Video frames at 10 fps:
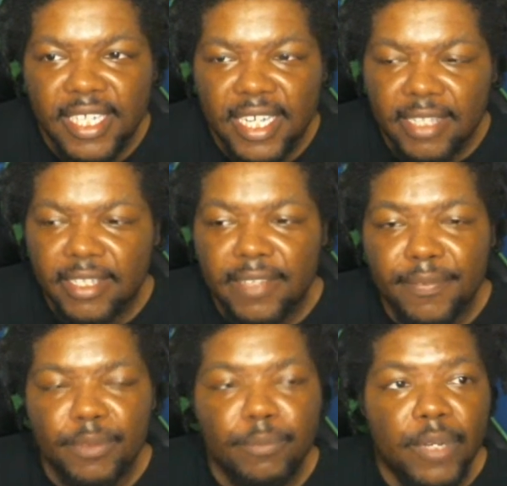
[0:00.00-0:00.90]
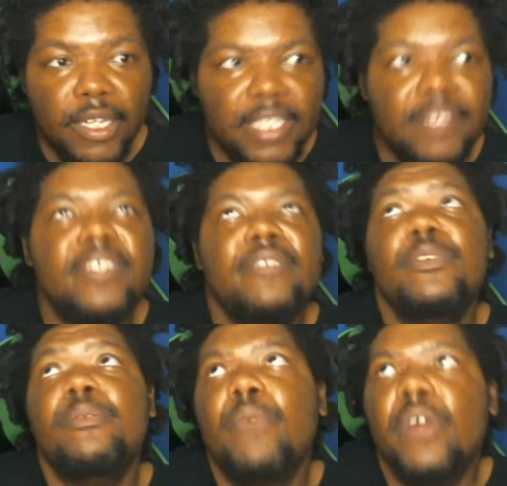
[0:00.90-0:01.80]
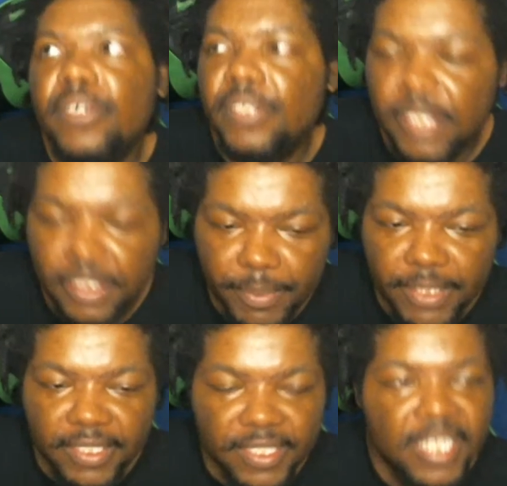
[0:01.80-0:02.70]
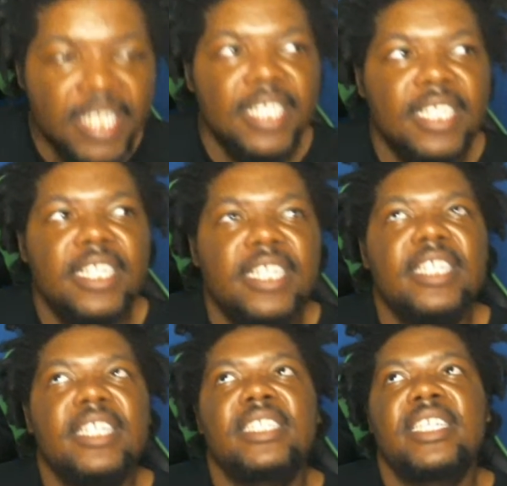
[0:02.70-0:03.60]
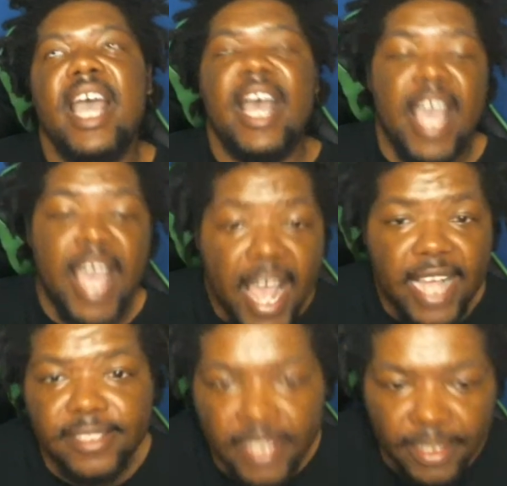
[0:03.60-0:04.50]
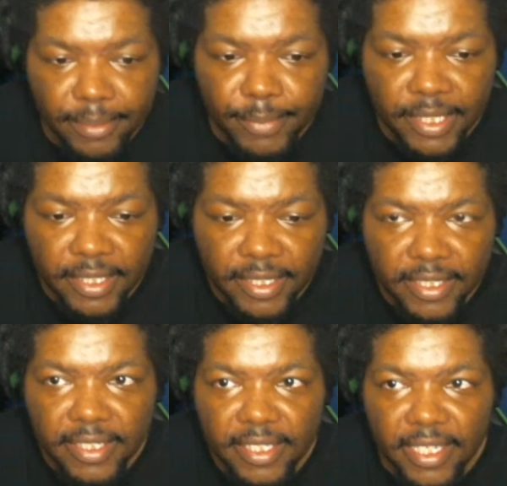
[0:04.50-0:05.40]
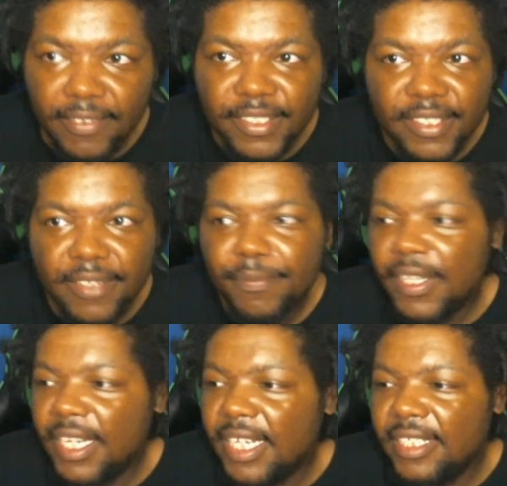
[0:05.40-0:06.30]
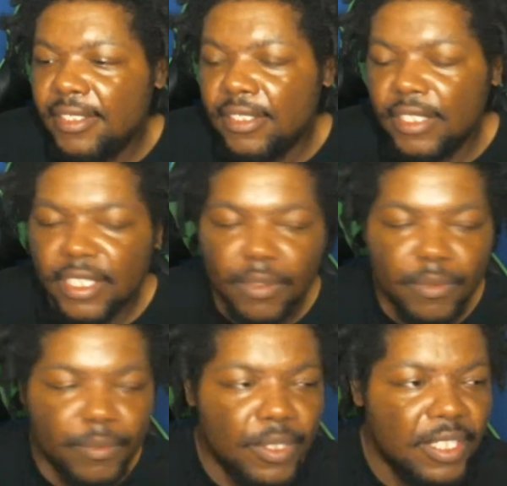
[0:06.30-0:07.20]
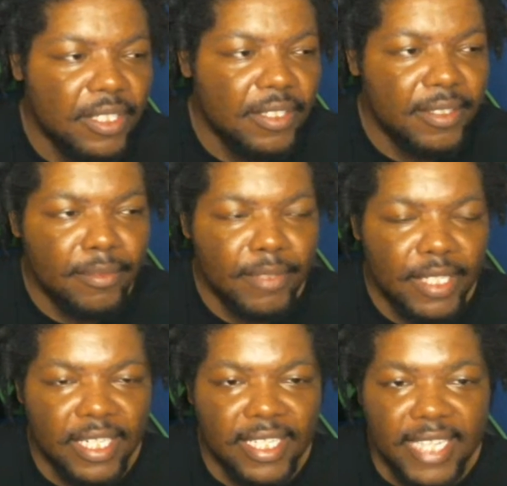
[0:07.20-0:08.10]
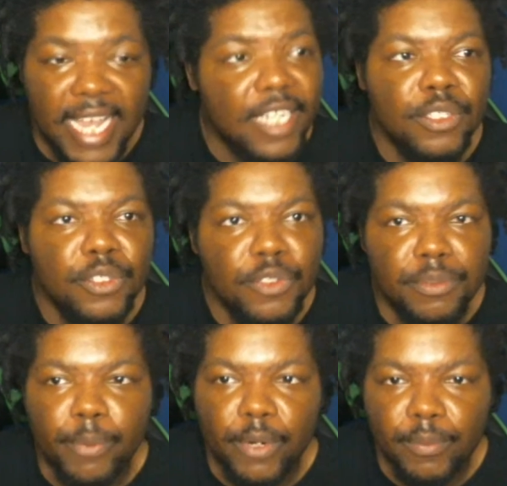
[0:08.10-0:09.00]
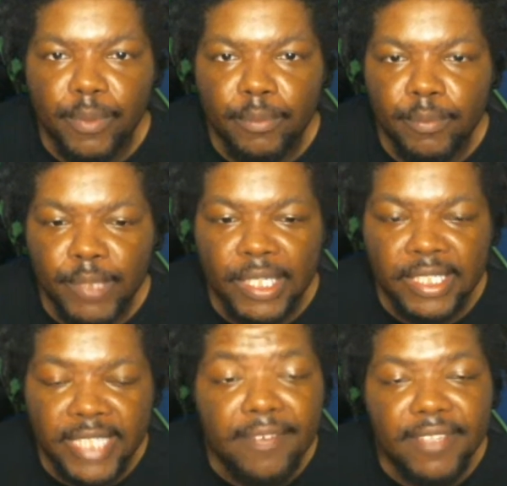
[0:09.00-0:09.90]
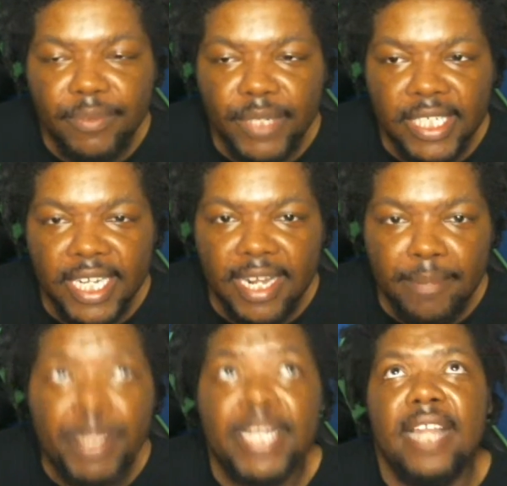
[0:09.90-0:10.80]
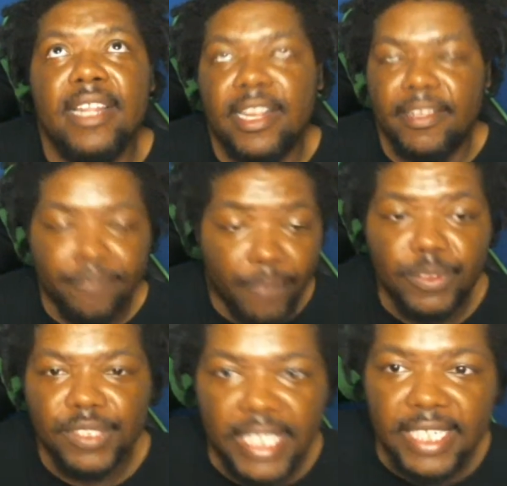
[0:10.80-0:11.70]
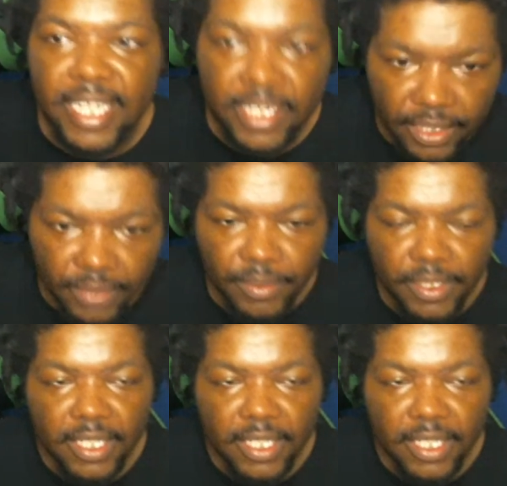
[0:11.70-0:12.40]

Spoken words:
And even if you were suspicious, yeah, ask him. If you still feel like he's, like any news reporter will definitely would have done that and make that the first thing they do